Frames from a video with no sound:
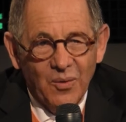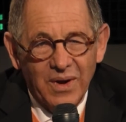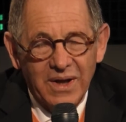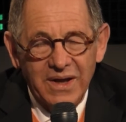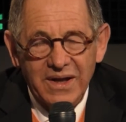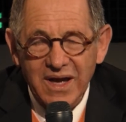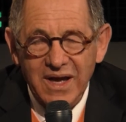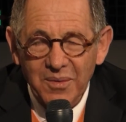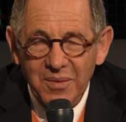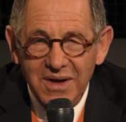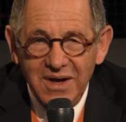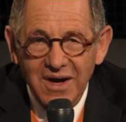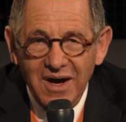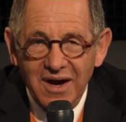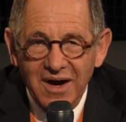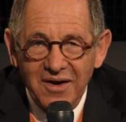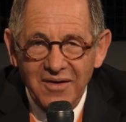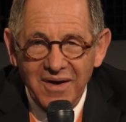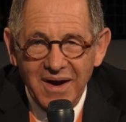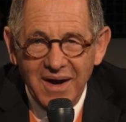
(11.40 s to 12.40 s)
Well, here we
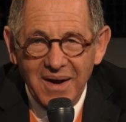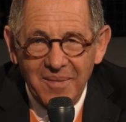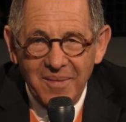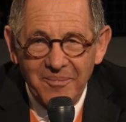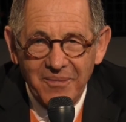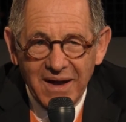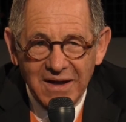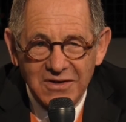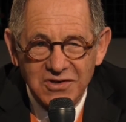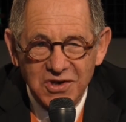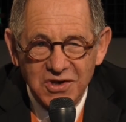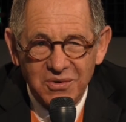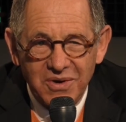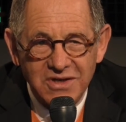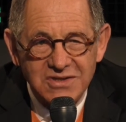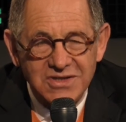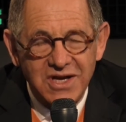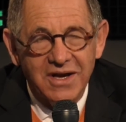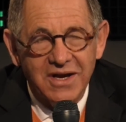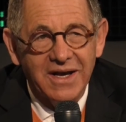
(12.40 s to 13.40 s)
are at
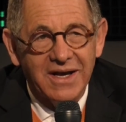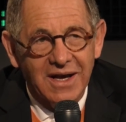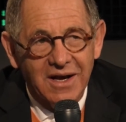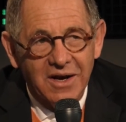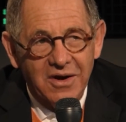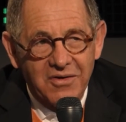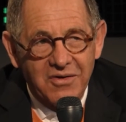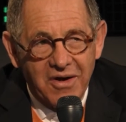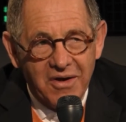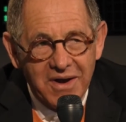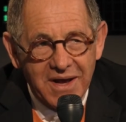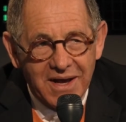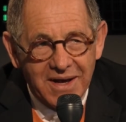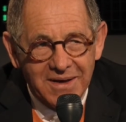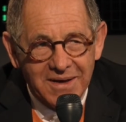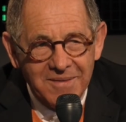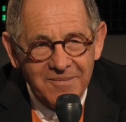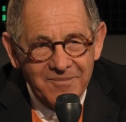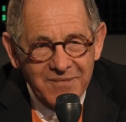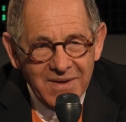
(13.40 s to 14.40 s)
Eurosonic in
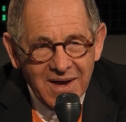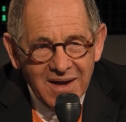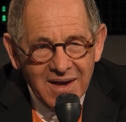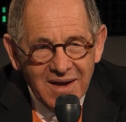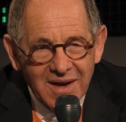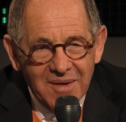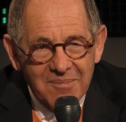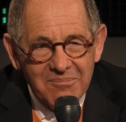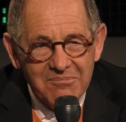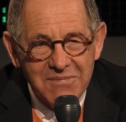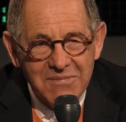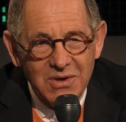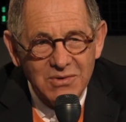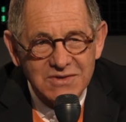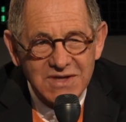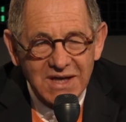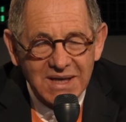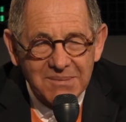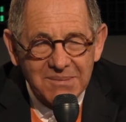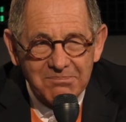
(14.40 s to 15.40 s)
Groningen.
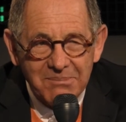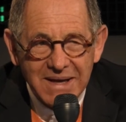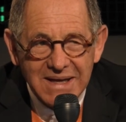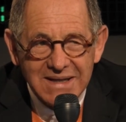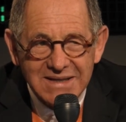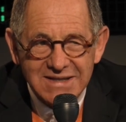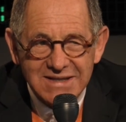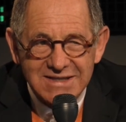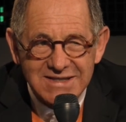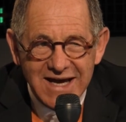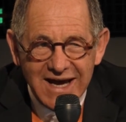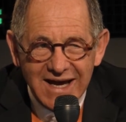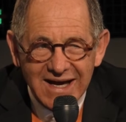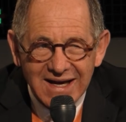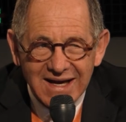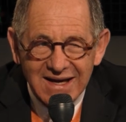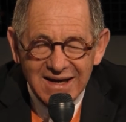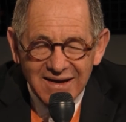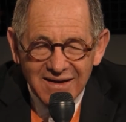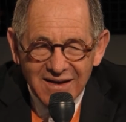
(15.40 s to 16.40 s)
Music meets
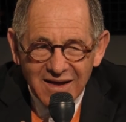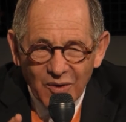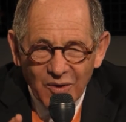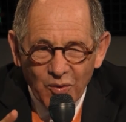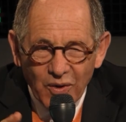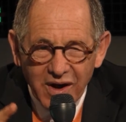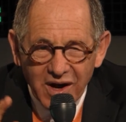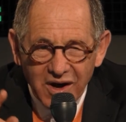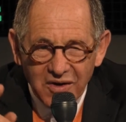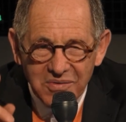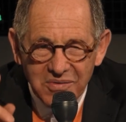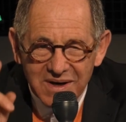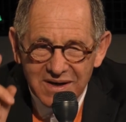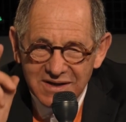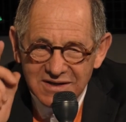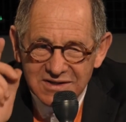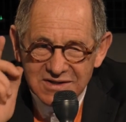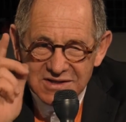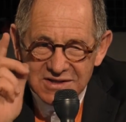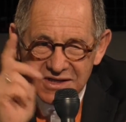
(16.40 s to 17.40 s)
tech. We are
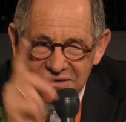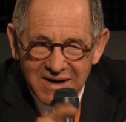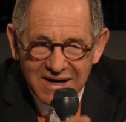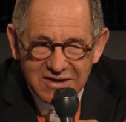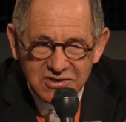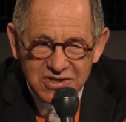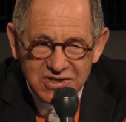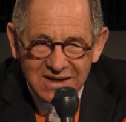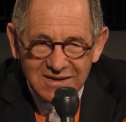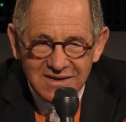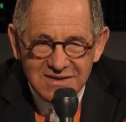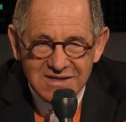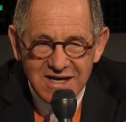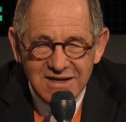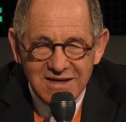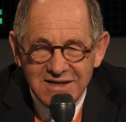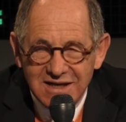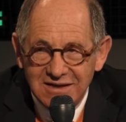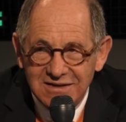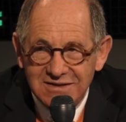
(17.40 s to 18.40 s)
really scratching the
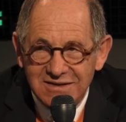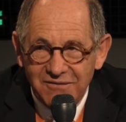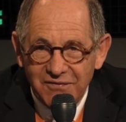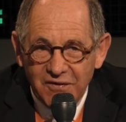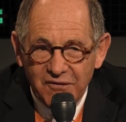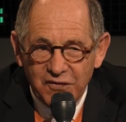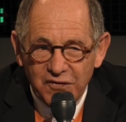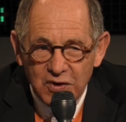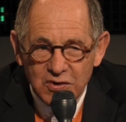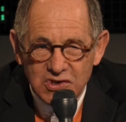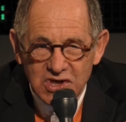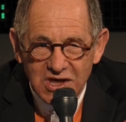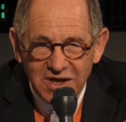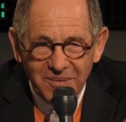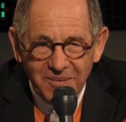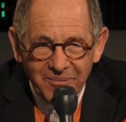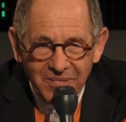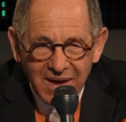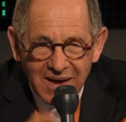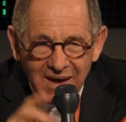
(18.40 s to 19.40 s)
tentacles of the
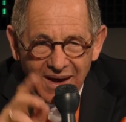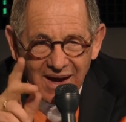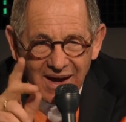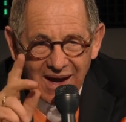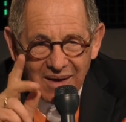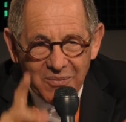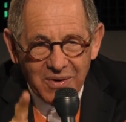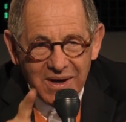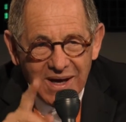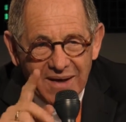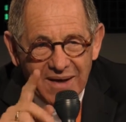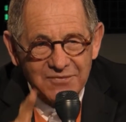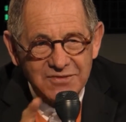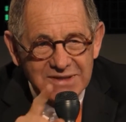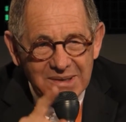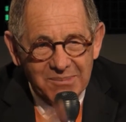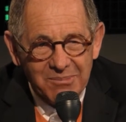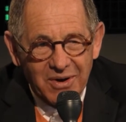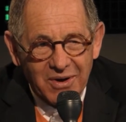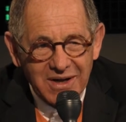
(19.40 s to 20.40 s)
future. And we have
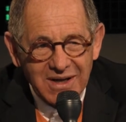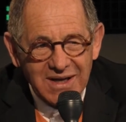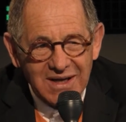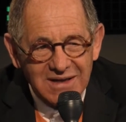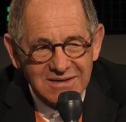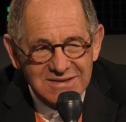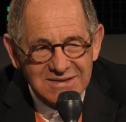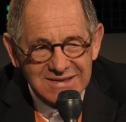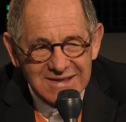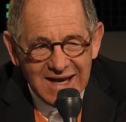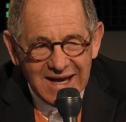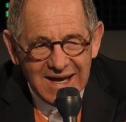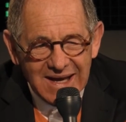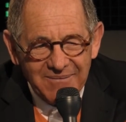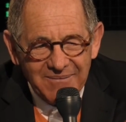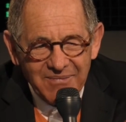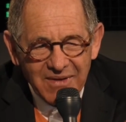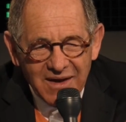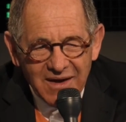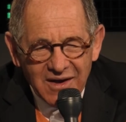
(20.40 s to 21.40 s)
somebody here
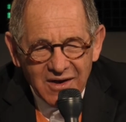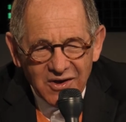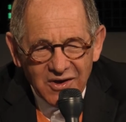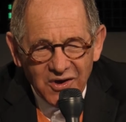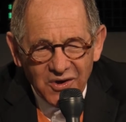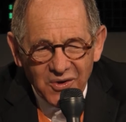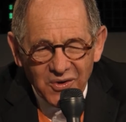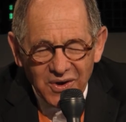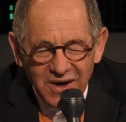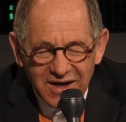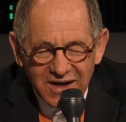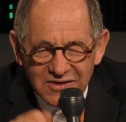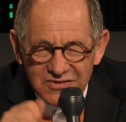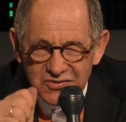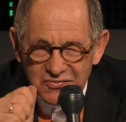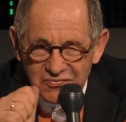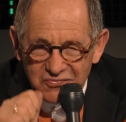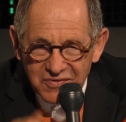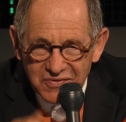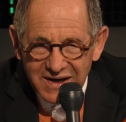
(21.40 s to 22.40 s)
today who
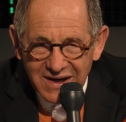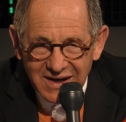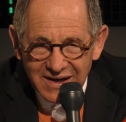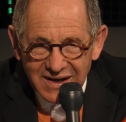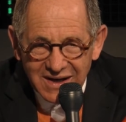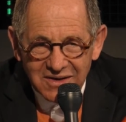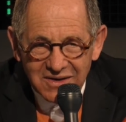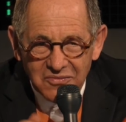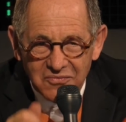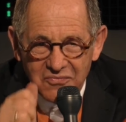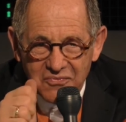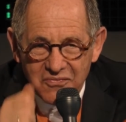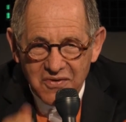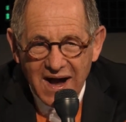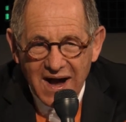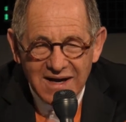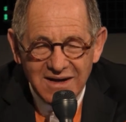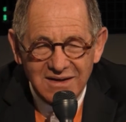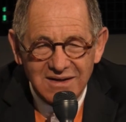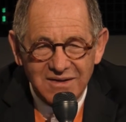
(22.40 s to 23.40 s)
is really
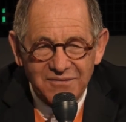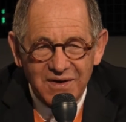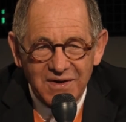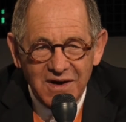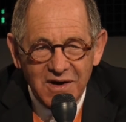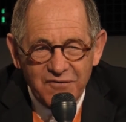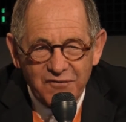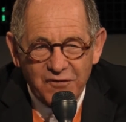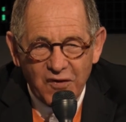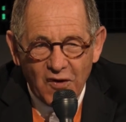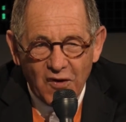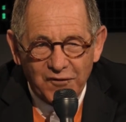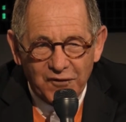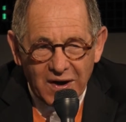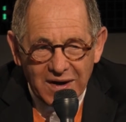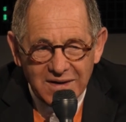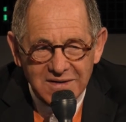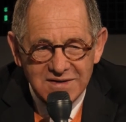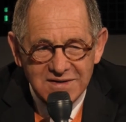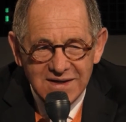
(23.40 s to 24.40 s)
right at the very
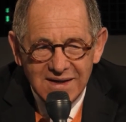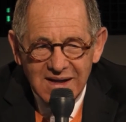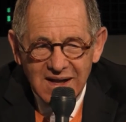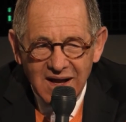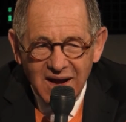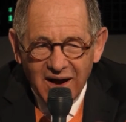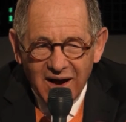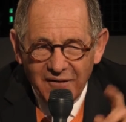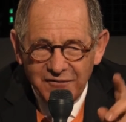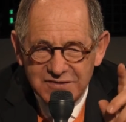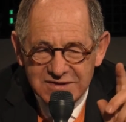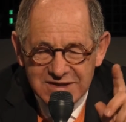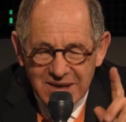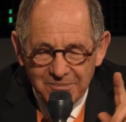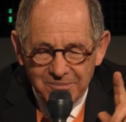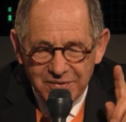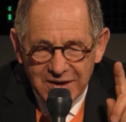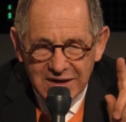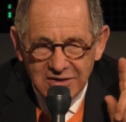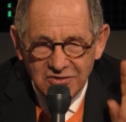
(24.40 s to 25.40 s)
forefront of
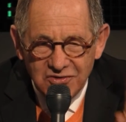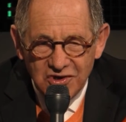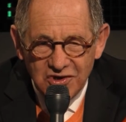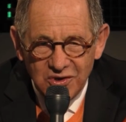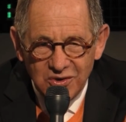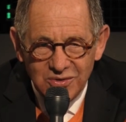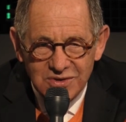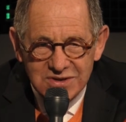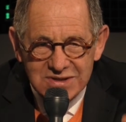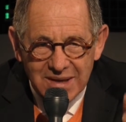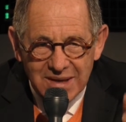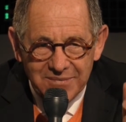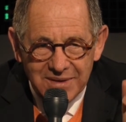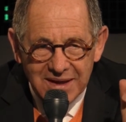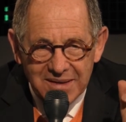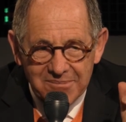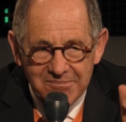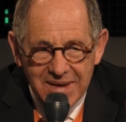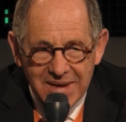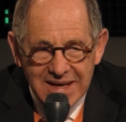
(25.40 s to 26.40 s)
something new,
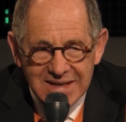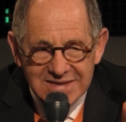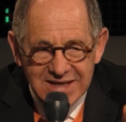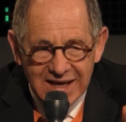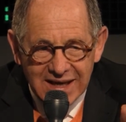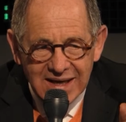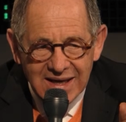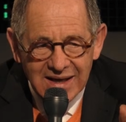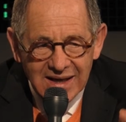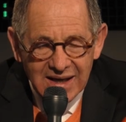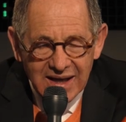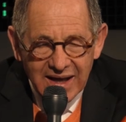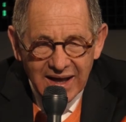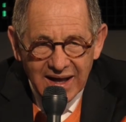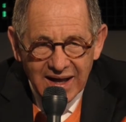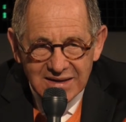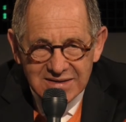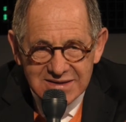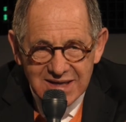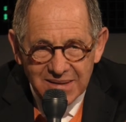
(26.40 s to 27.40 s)
something amazing,
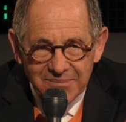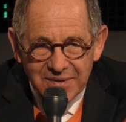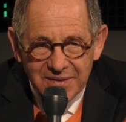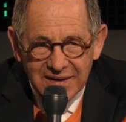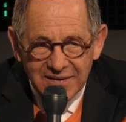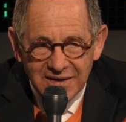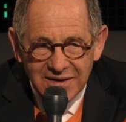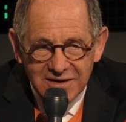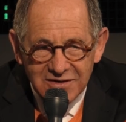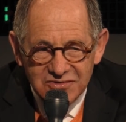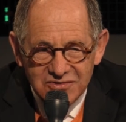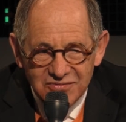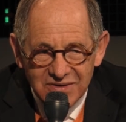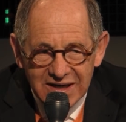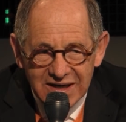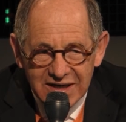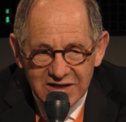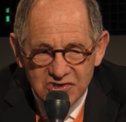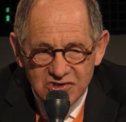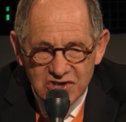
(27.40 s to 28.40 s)
and something that is
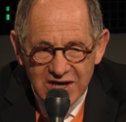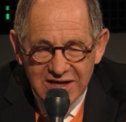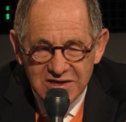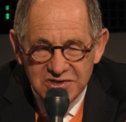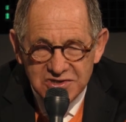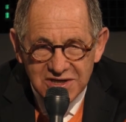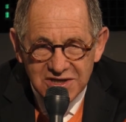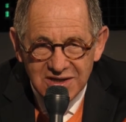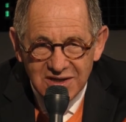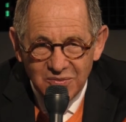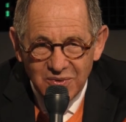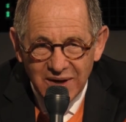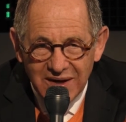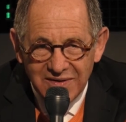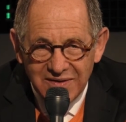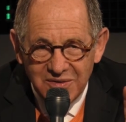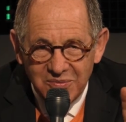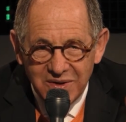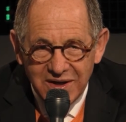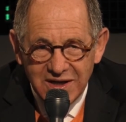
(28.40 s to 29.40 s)
really changing the
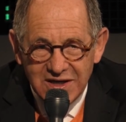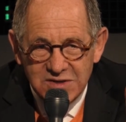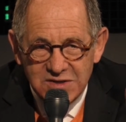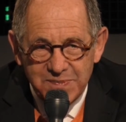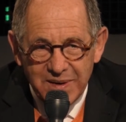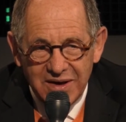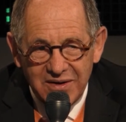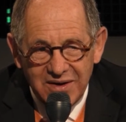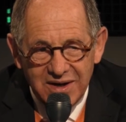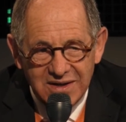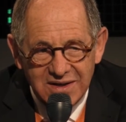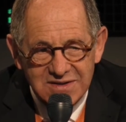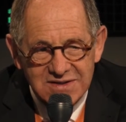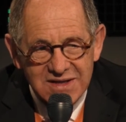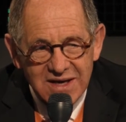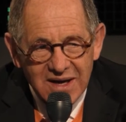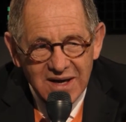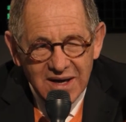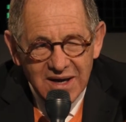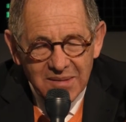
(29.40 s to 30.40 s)
way that we
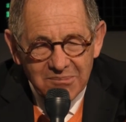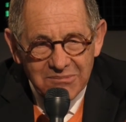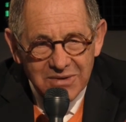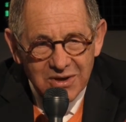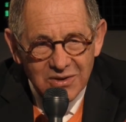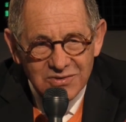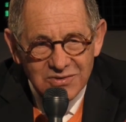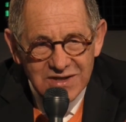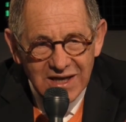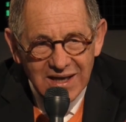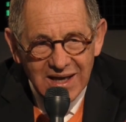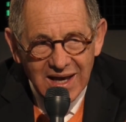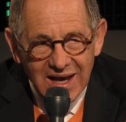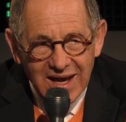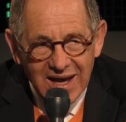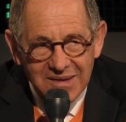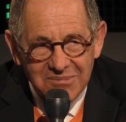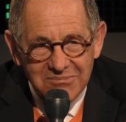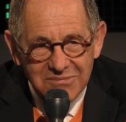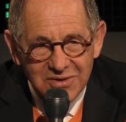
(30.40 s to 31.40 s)
experience music
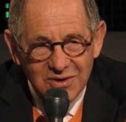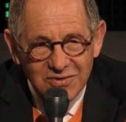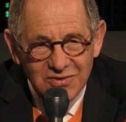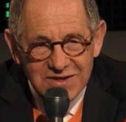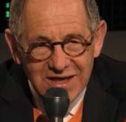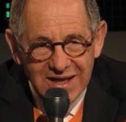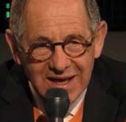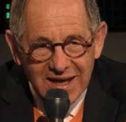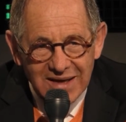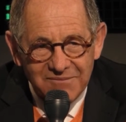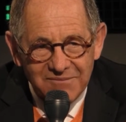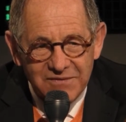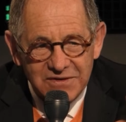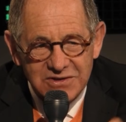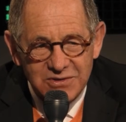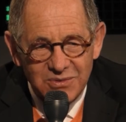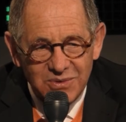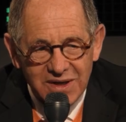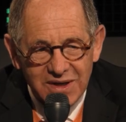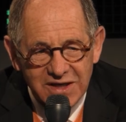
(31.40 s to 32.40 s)
and music and
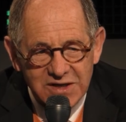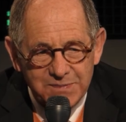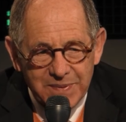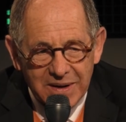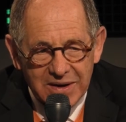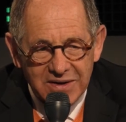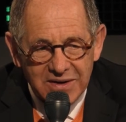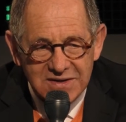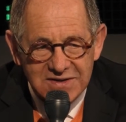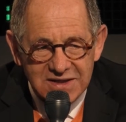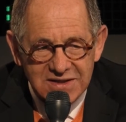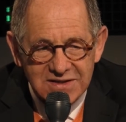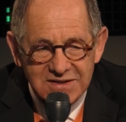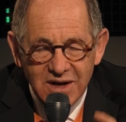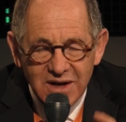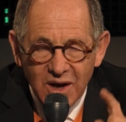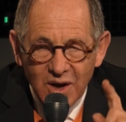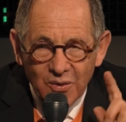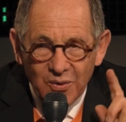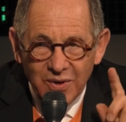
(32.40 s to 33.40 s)
visual
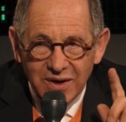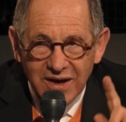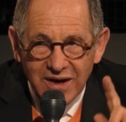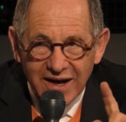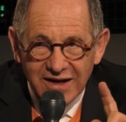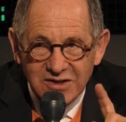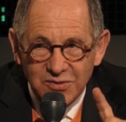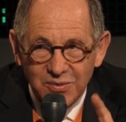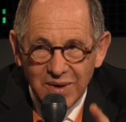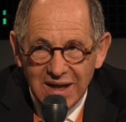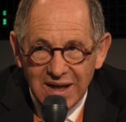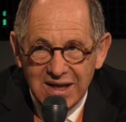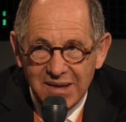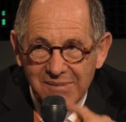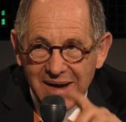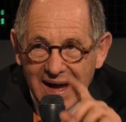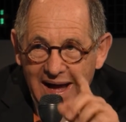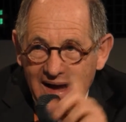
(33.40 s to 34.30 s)
experiences. We'd like to welcome